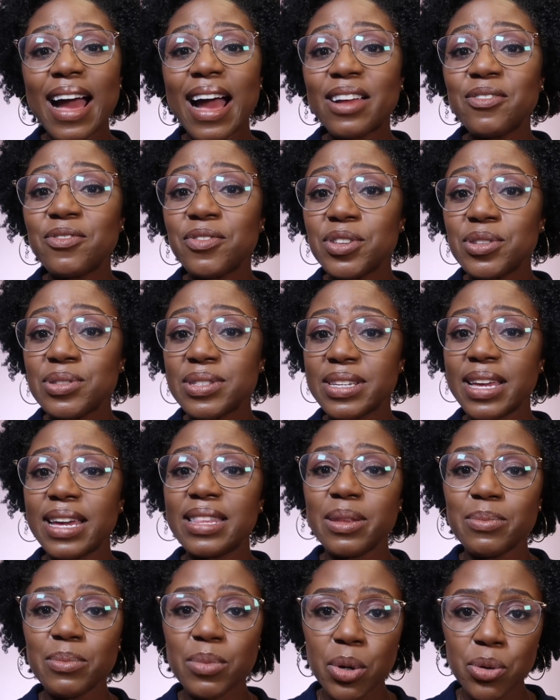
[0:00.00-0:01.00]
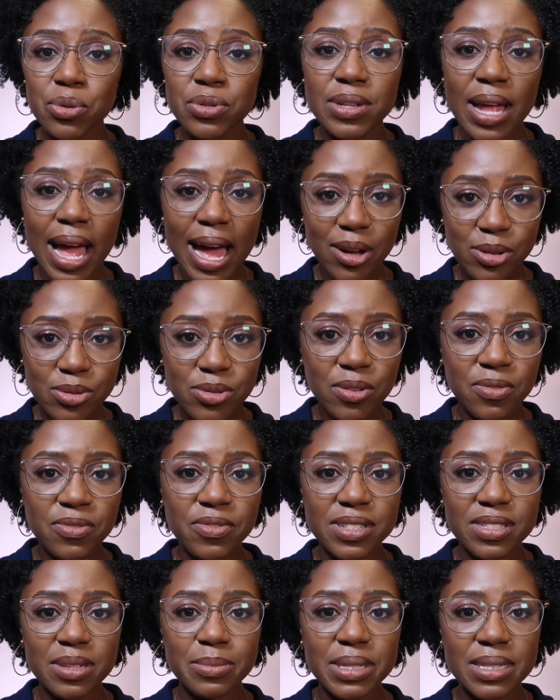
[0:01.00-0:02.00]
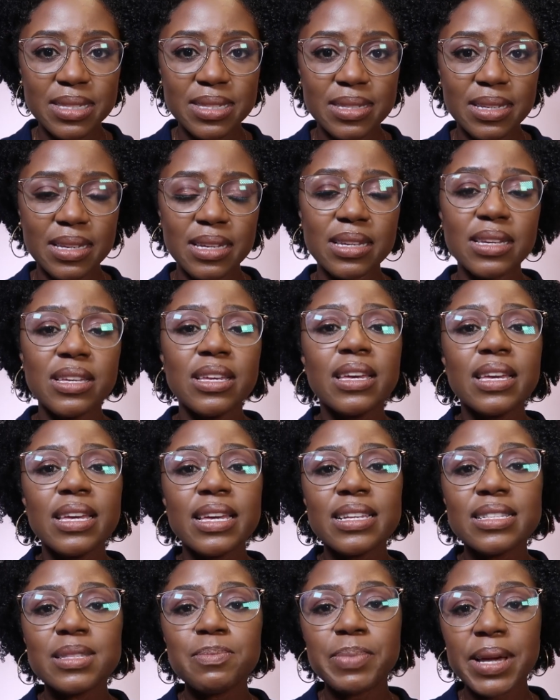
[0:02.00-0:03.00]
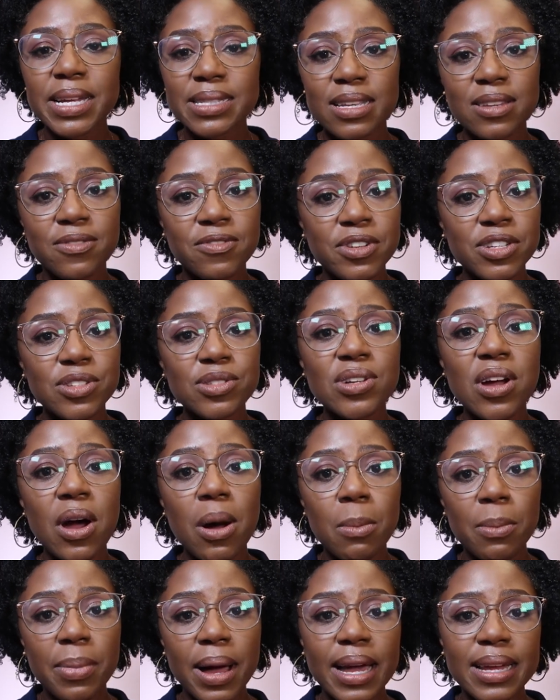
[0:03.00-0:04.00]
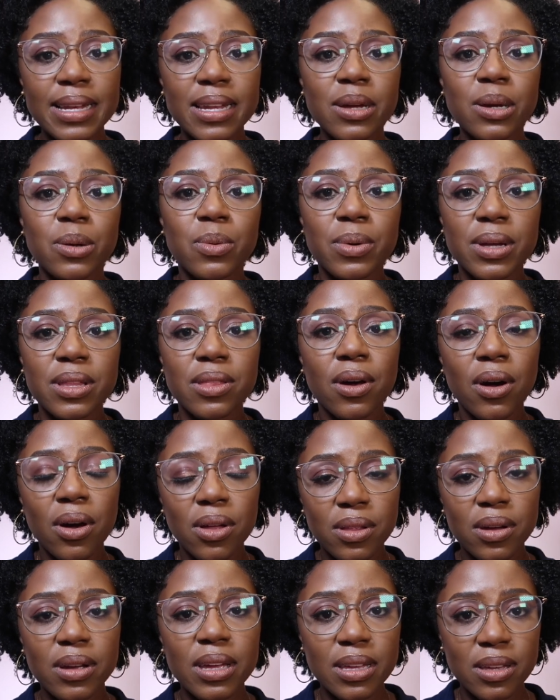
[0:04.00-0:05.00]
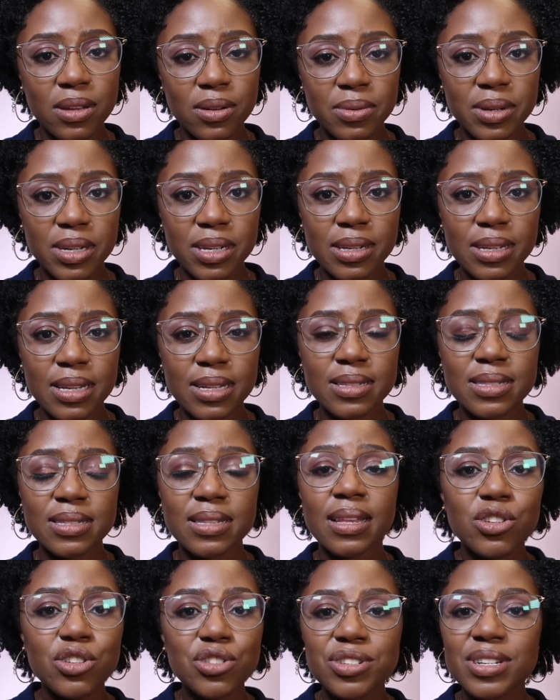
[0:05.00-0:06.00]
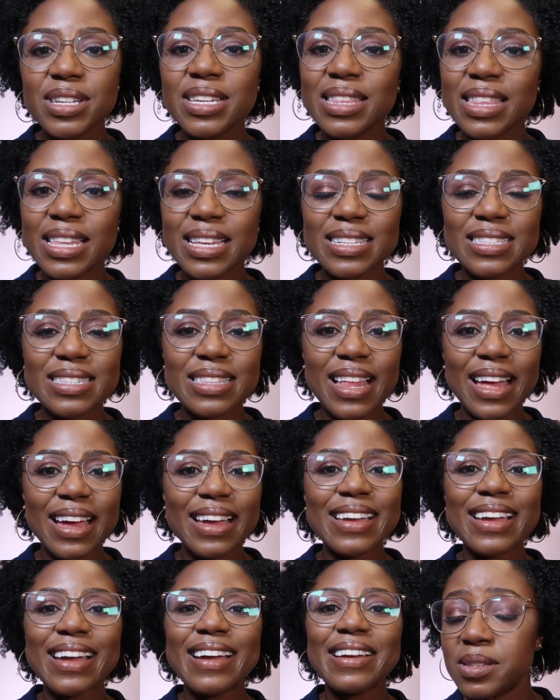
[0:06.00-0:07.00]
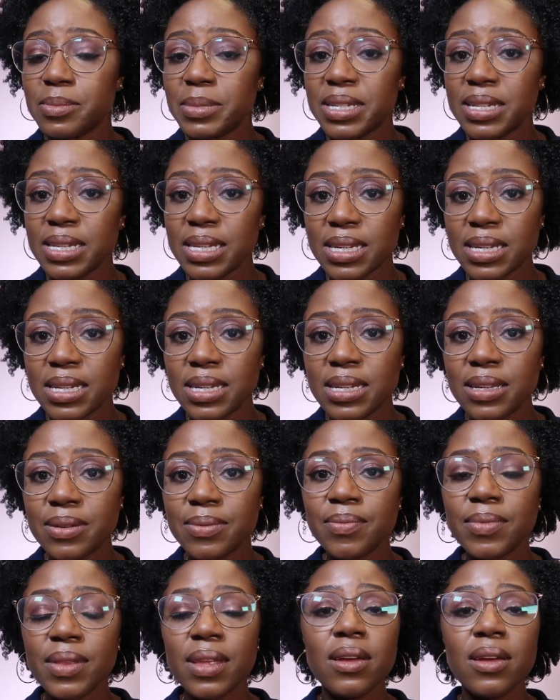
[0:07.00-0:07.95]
And for you to get the most out of vitamin C, it's better for you to combine it with other ingredients, usually things like vitamin E,